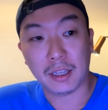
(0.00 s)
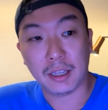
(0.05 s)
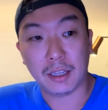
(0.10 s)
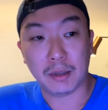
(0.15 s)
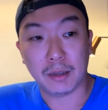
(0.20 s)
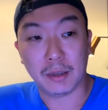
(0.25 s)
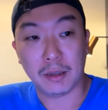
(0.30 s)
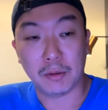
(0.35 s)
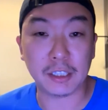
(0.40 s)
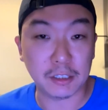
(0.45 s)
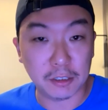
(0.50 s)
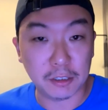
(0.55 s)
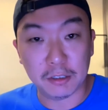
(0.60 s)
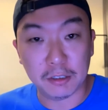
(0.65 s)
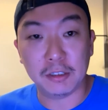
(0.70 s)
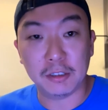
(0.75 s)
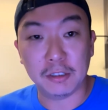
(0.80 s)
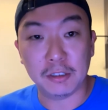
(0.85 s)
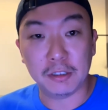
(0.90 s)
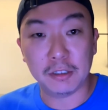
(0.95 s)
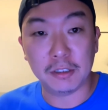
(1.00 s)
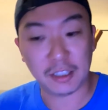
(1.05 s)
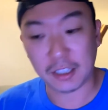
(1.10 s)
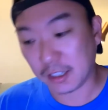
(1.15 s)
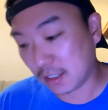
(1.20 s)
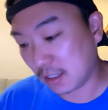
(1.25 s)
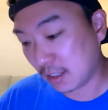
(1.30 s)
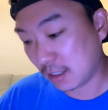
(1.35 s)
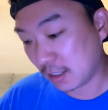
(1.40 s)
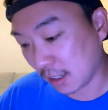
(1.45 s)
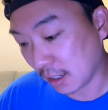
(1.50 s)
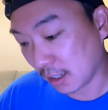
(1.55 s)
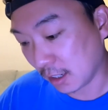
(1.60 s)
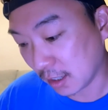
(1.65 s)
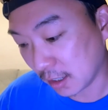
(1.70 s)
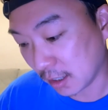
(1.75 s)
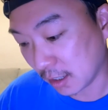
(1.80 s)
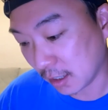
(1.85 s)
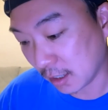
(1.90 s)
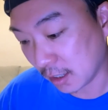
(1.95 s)
what can you do? That's
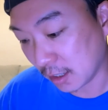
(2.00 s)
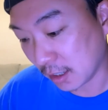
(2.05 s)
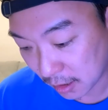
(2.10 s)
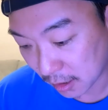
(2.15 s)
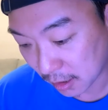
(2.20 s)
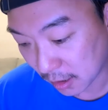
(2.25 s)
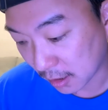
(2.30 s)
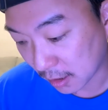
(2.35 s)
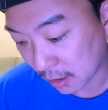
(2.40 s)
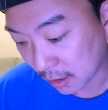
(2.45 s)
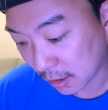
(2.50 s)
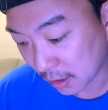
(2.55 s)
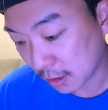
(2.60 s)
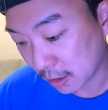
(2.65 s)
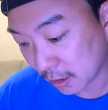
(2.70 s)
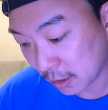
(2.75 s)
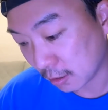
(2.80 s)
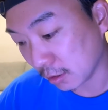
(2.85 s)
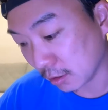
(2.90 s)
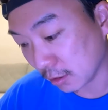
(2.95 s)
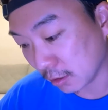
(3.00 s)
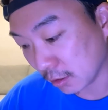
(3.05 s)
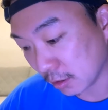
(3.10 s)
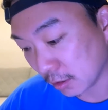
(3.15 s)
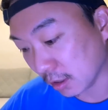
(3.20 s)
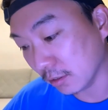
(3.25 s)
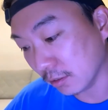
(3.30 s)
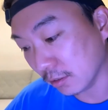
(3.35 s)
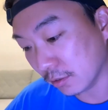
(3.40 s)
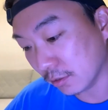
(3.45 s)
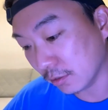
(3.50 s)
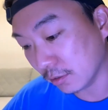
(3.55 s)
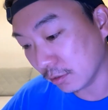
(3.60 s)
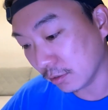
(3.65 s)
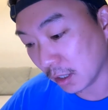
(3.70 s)
the nature of